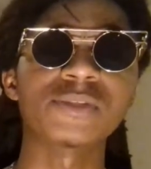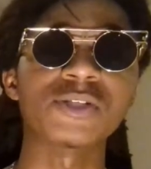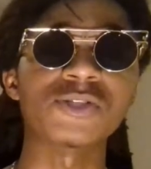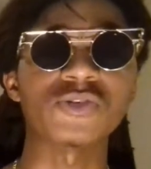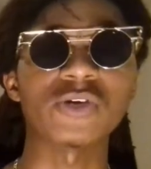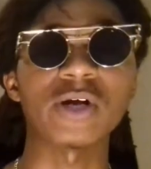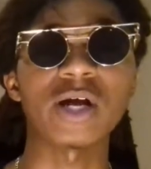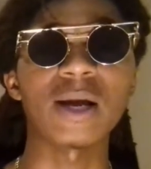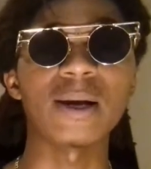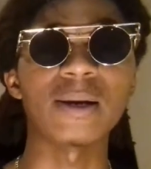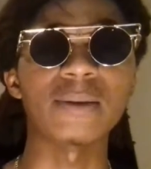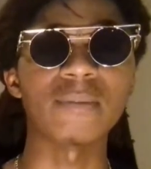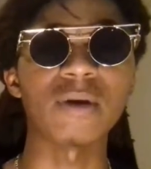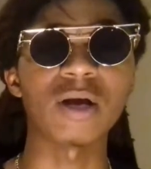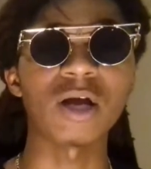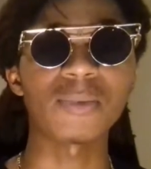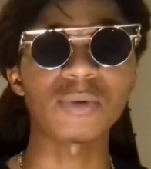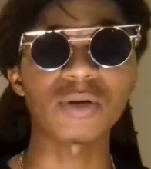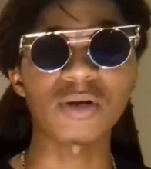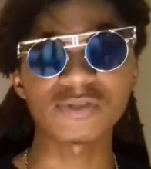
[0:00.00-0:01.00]
Subscribe.
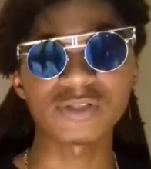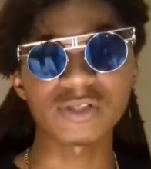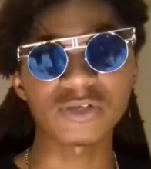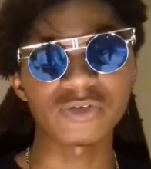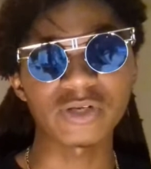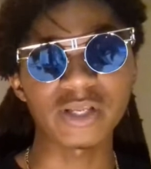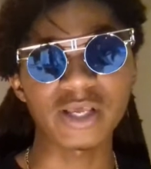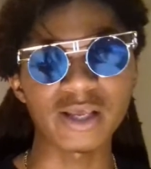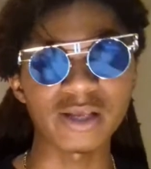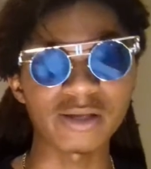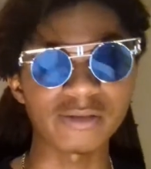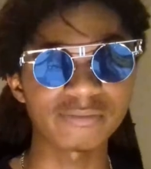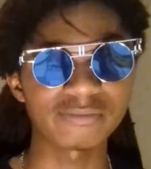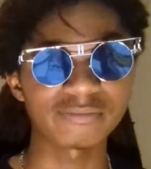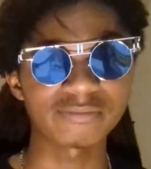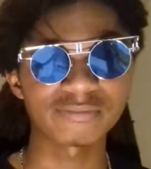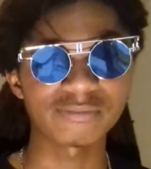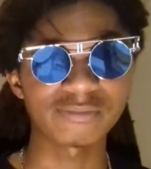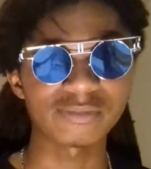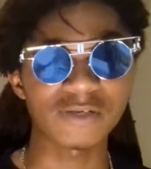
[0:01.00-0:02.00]
I upload every single day.
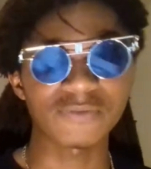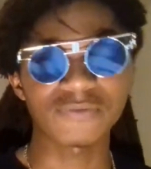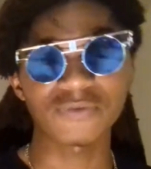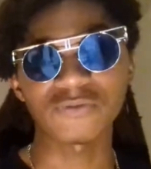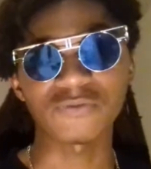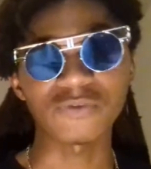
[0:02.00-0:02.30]
Except for